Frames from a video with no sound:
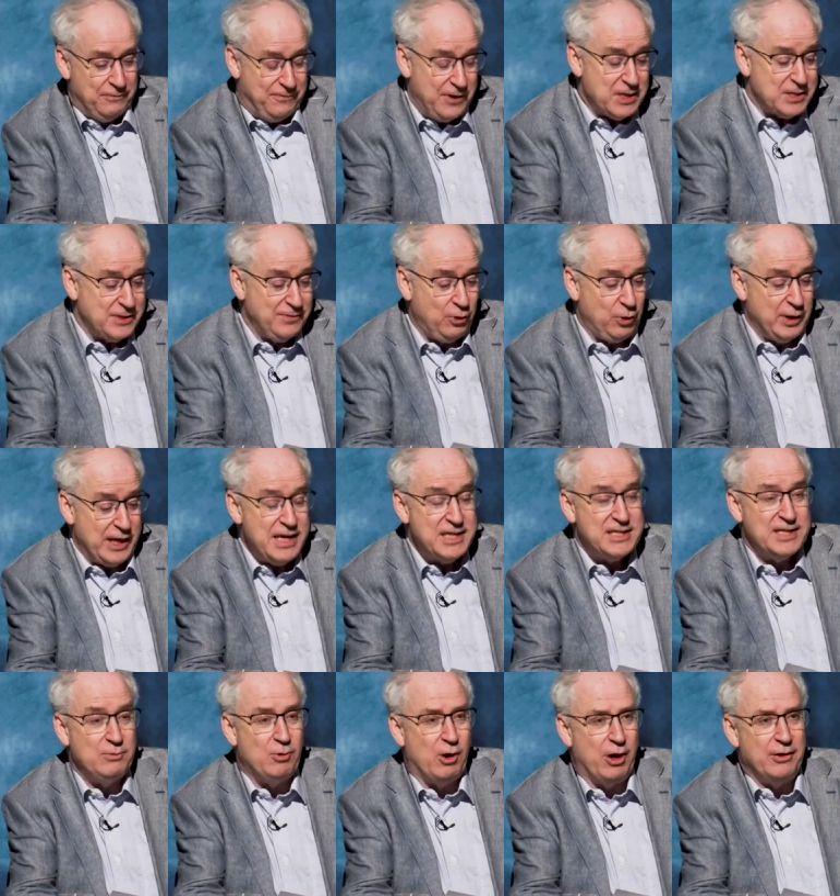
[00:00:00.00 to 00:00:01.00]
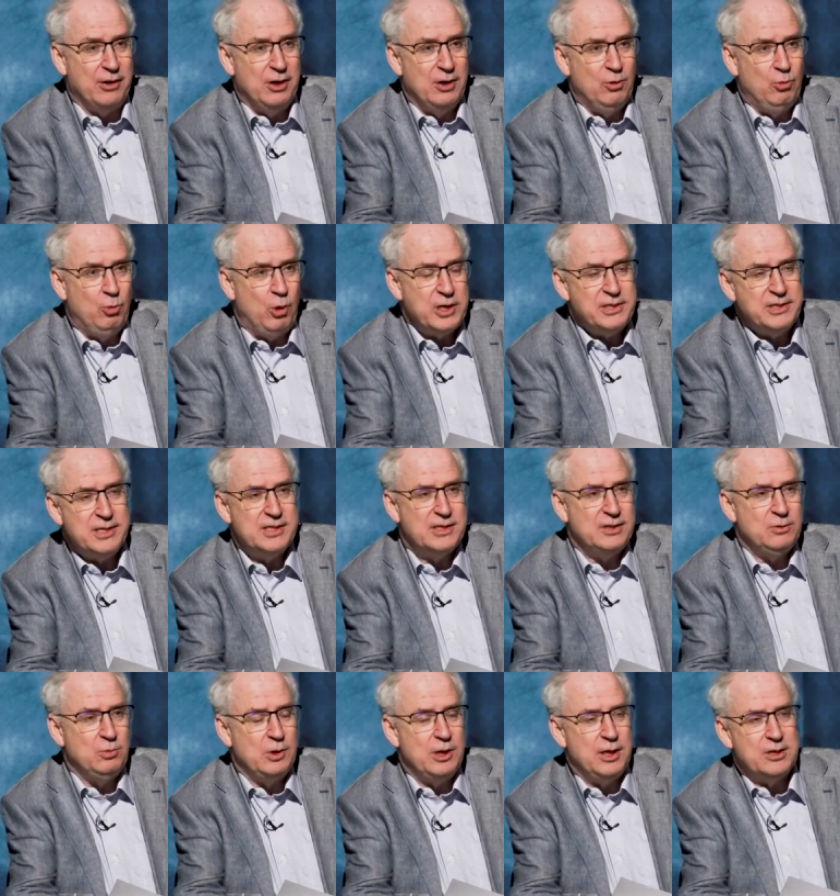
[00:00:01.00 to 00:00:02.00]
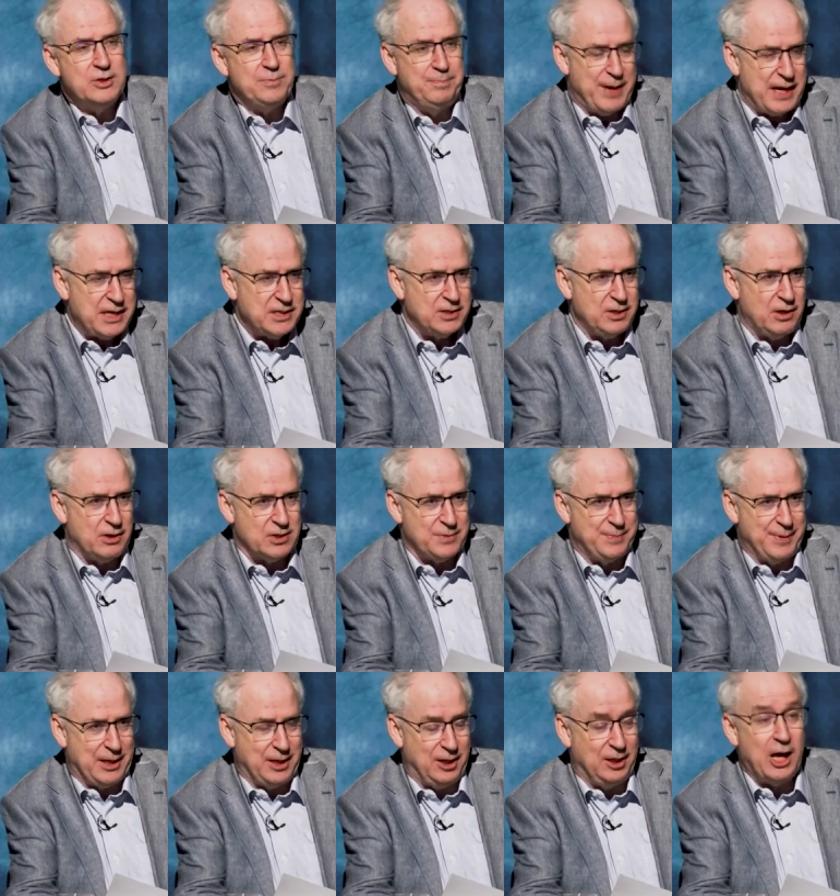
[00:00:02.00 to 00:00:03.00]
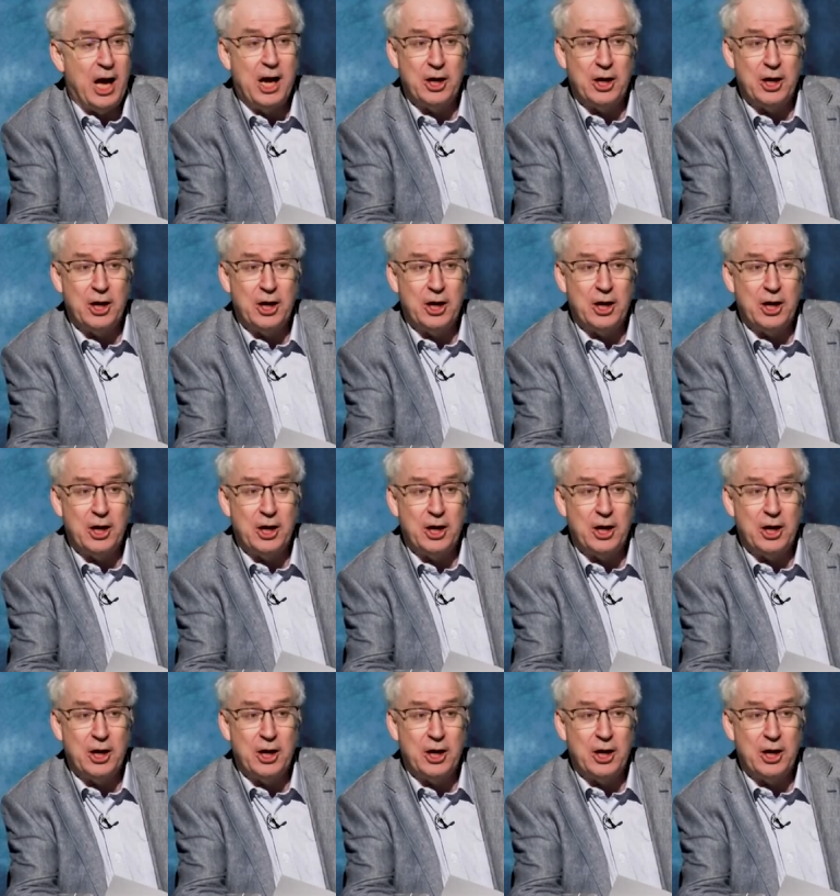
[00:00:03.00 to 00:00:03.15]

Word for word: first of all, easy one. What is the world's best hospital